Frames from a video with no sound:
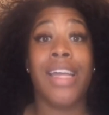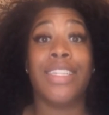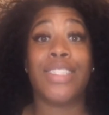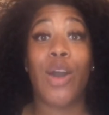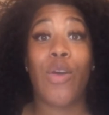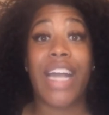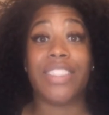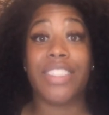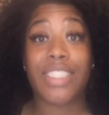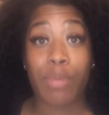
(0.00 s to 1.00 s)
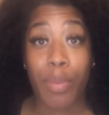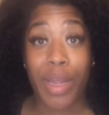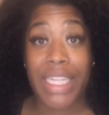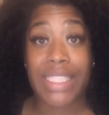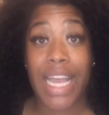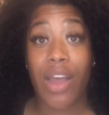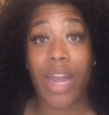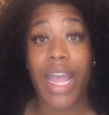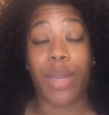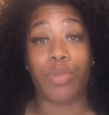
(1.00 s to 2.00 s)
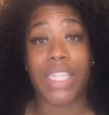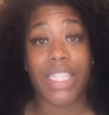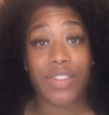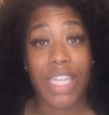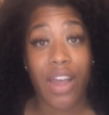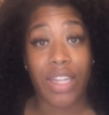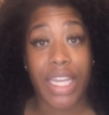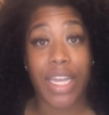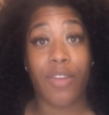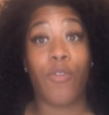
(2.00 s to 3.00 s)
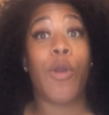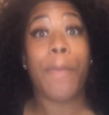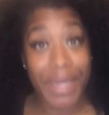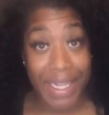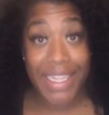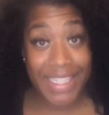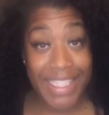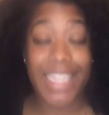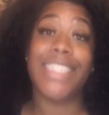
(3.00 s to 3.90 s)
So I just took my braids down. I had a protective style in for months.